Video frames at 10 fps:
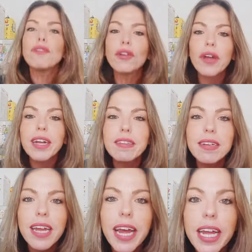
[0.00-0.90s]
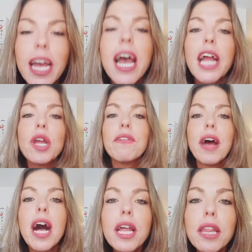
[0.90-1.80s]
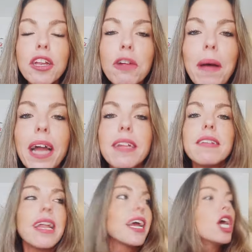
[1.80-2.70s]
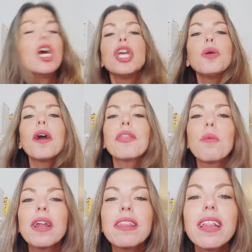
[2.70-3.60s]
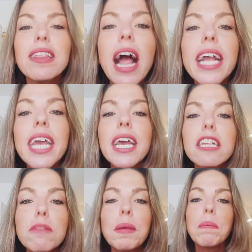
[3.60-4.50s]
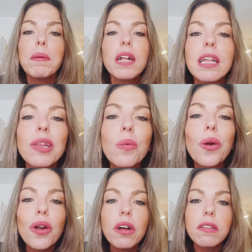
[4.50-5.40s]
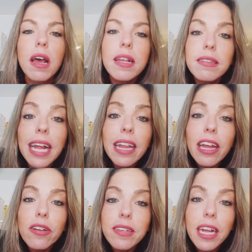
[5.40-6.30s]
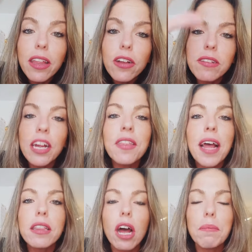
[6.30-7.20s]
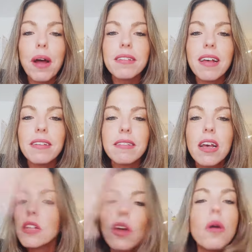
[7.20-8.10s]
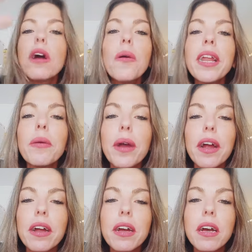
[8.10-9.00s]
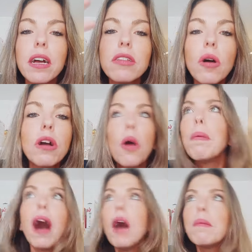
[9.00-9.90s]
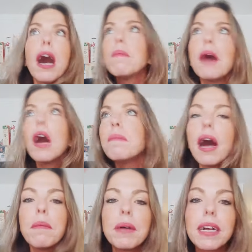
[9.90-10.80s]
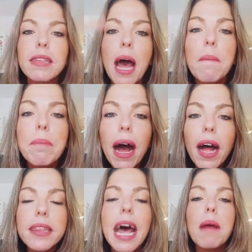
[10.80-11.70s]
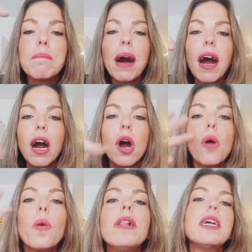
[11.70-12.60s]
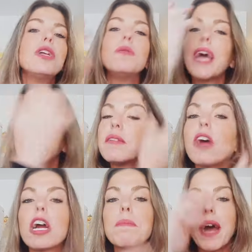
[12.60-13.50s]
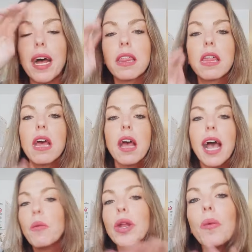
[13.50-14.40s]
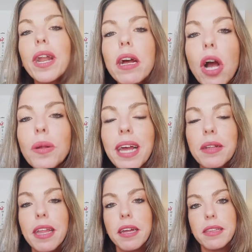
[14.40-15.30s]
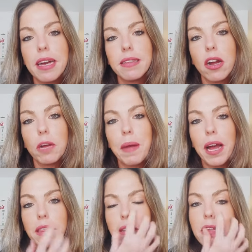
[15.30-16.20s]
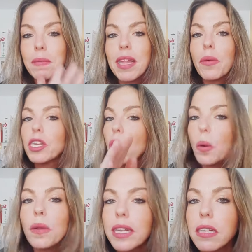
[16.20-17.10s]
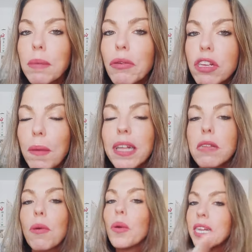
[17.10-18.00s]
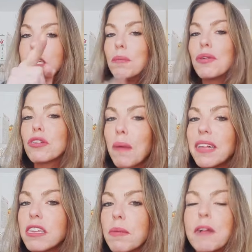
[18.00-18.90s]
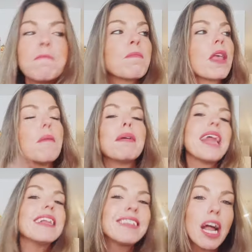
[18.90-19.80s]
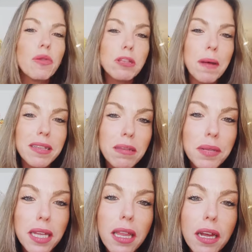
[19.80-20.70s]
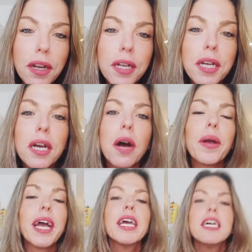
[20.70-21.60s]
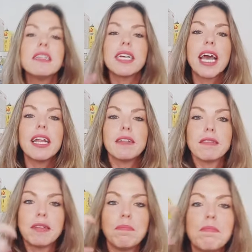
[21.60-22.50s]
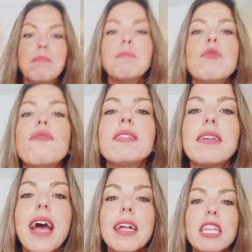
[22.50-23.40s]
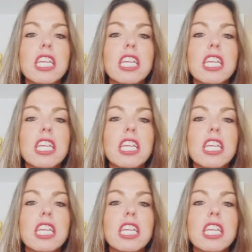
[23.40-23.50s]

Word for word: your head today, and you have health in your body today, you are the, one of the luckiest people in the world. Stay there, stay there, stay in that thought process. Don't go anywhere. Don't go ba, ba, ba, ba, because that ba, that ba will lead you down a dark path. And we don't want to go down that, that dark path. Doesn't mean that we don't need to be responsible. We need to be responsible, but that's not responsible either. Okay, to get to move into that